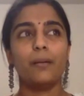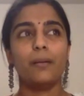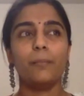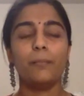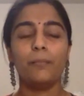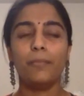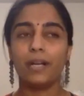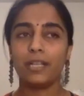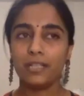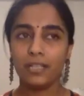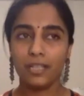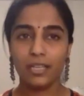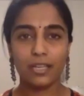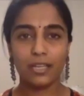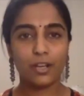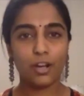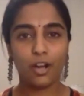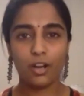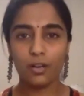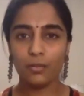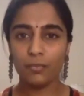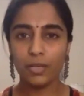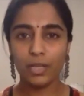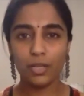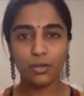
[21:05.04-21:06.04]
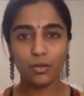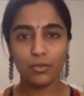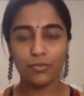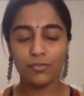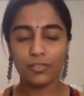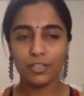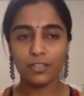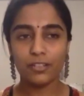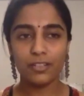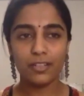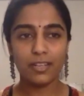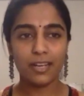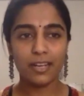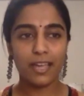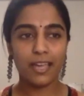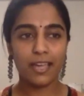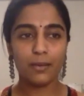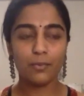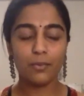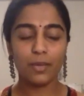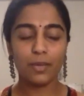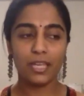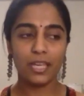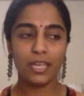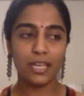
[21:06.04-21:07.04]
But he called me over, and
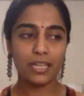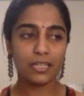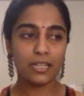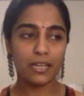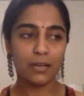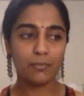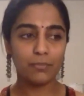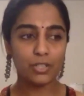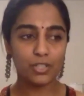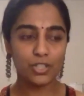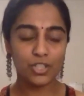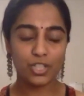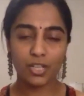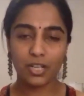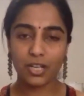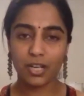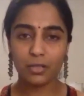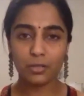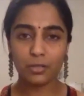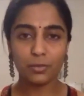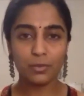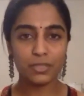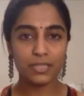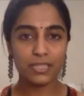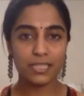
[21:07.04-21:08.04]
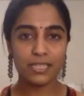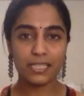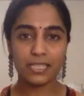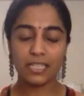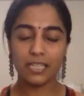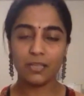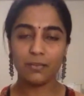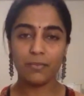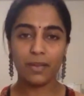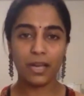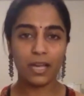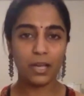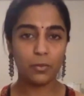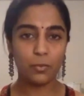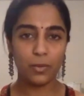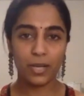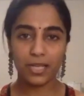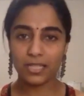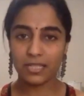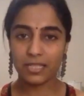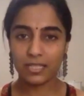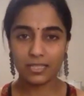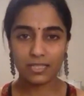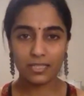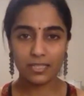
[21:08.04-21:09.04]
when he had come to Chicago with his team, I
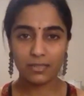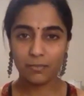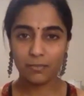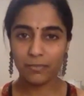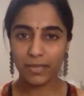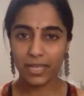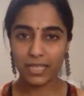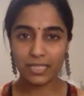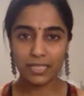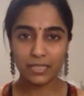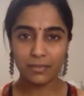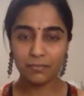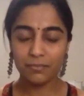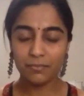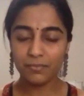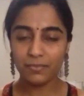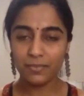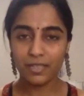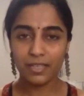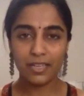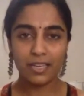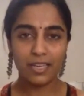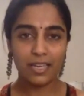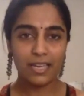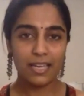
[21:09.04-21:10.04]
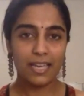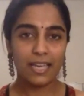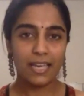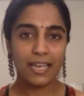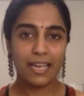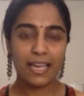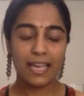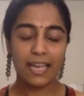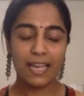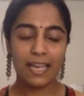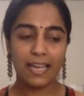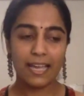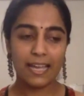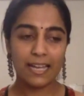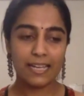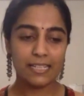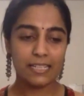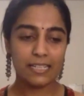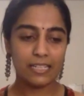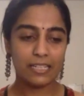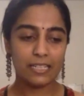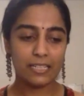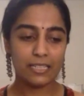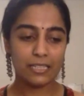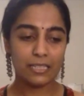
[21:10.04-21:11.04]
met him,
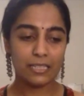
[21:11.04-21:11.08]
and